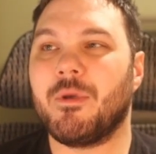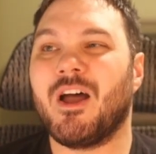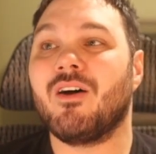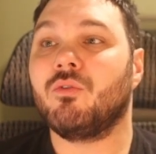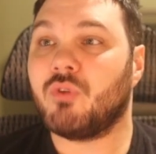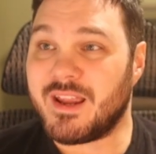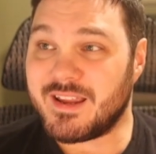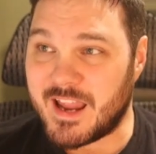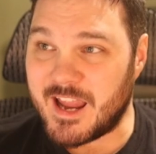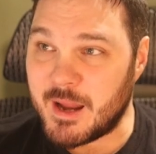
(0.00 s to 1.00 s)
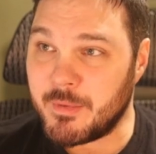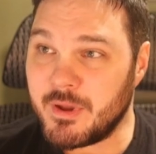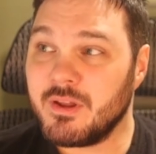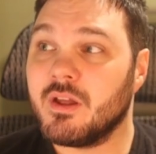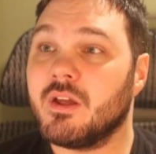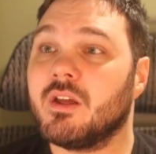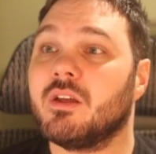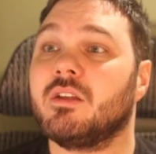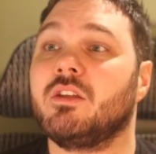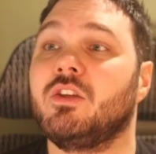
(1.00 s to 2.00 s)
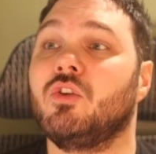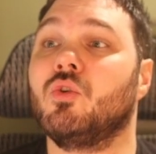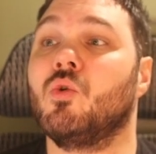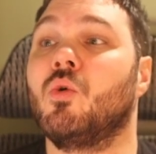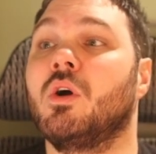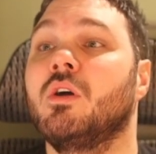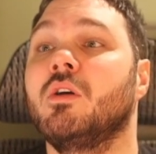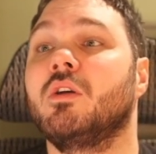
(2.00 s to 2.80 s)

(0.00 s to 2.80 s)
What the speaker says: Late game, you